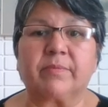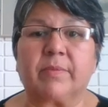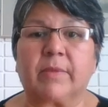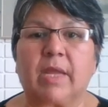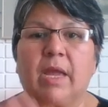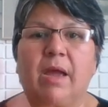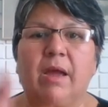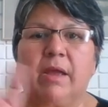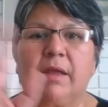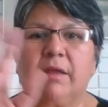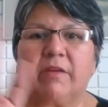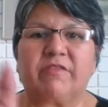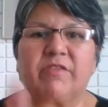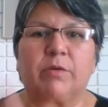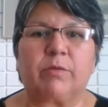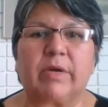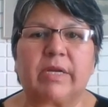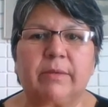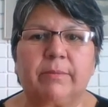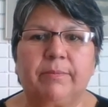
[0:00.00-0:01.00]
Hi
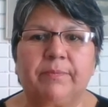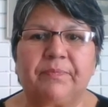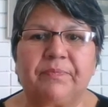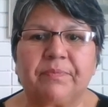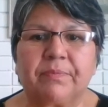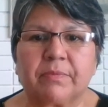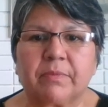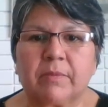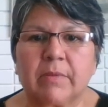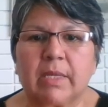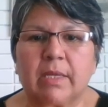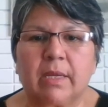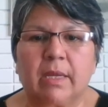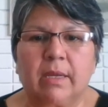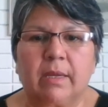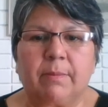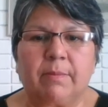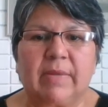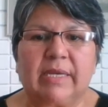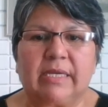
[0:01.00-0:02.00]
everyone,
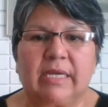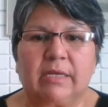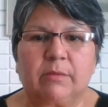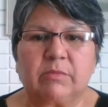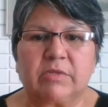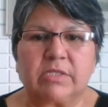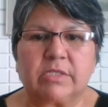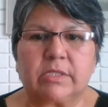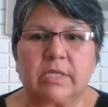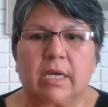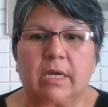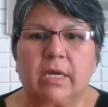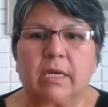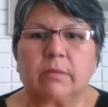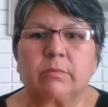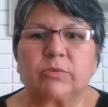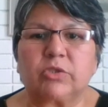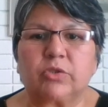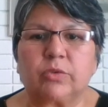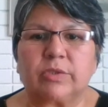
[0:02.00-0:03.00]
my name is
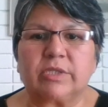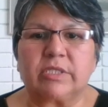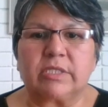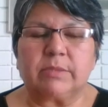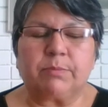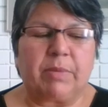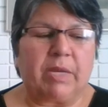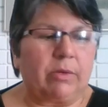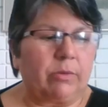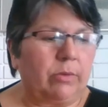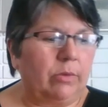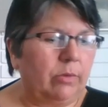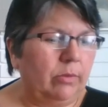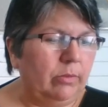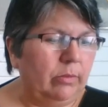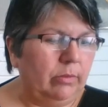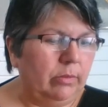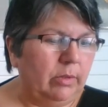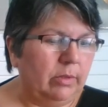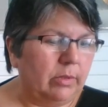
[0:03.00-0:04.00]
Joyce
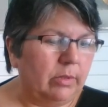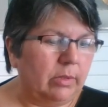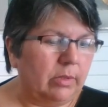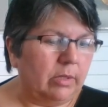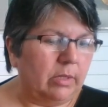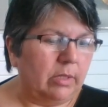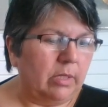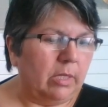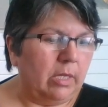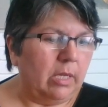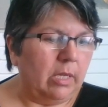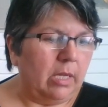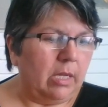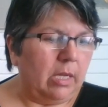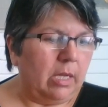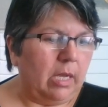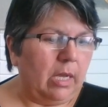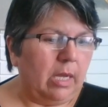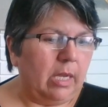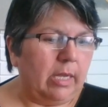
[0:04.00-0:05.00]
Perreault.
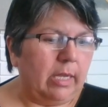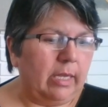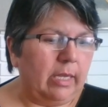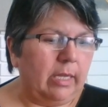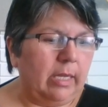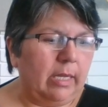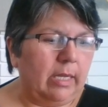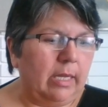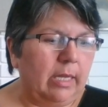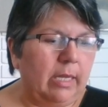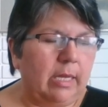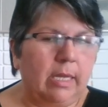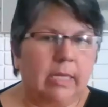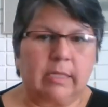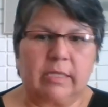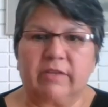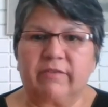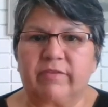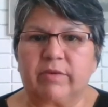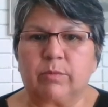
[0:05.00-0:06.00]
I
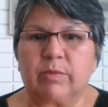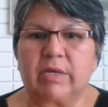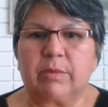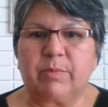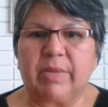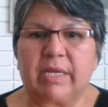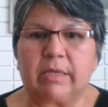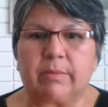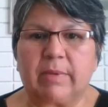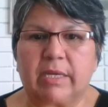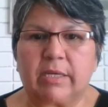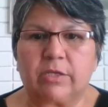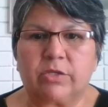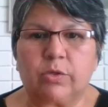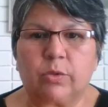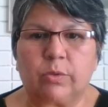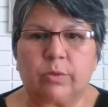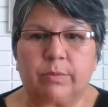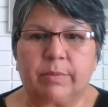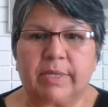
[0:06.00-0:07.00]
live in Winnipeg,
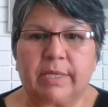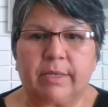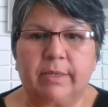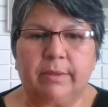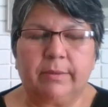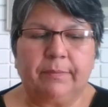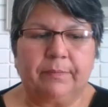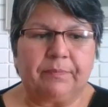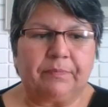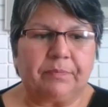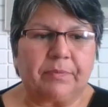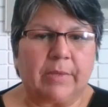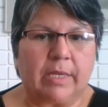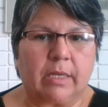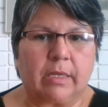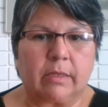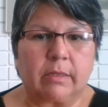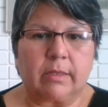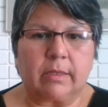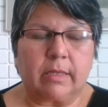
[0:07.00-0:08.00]
Manitoba.
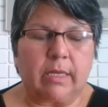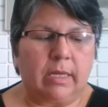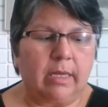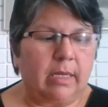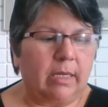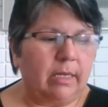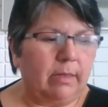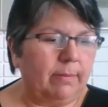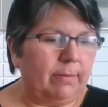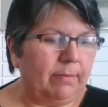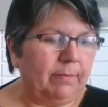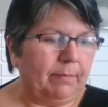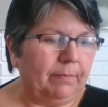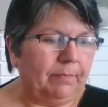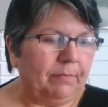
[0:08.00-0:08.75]
Um,